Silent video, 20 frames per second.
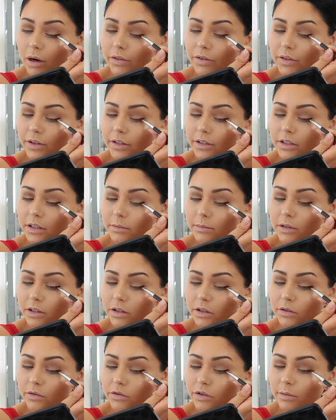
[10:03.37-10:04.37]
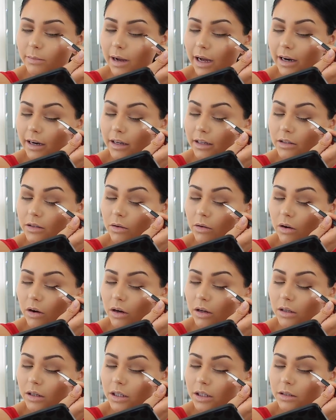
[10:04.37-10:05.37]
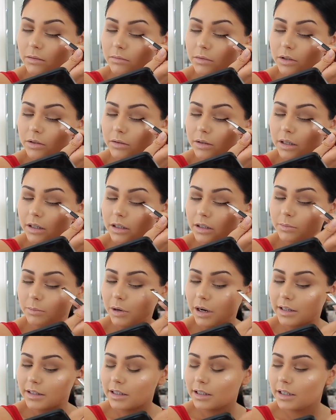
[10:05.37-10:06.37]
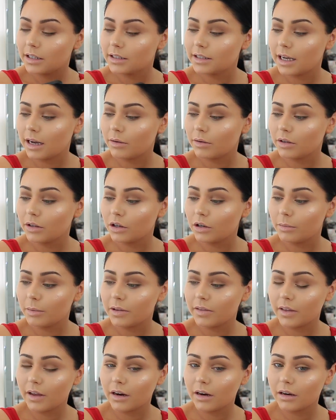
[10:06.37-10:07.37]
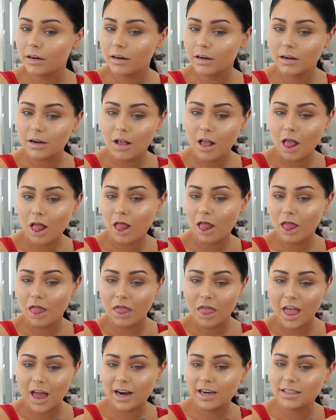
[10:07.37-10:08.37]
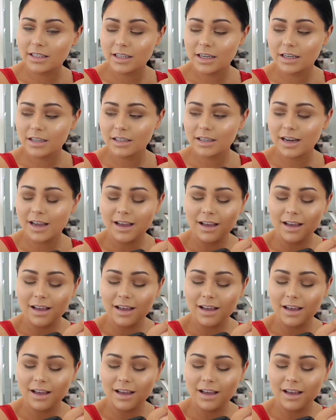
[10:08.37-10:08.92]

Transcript: want this to be too dramatic. So all I am doing is pressing it down a little bit there. That is it.